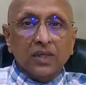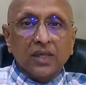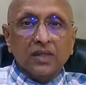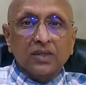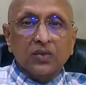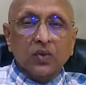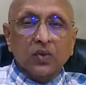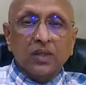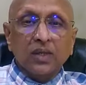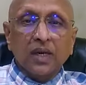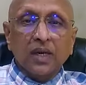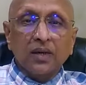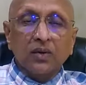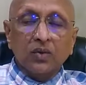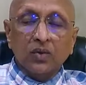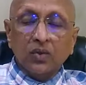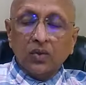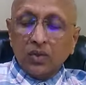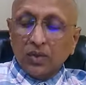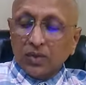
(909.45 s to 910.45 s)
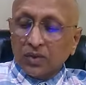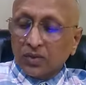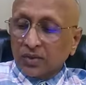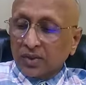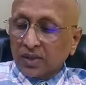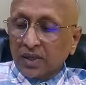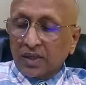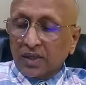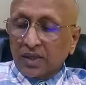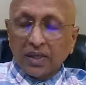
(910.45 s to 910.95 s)
That's what I have told you
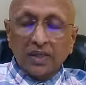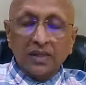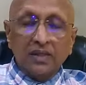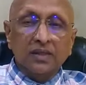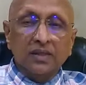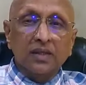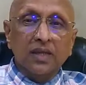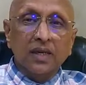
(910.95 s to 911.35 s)
in that case,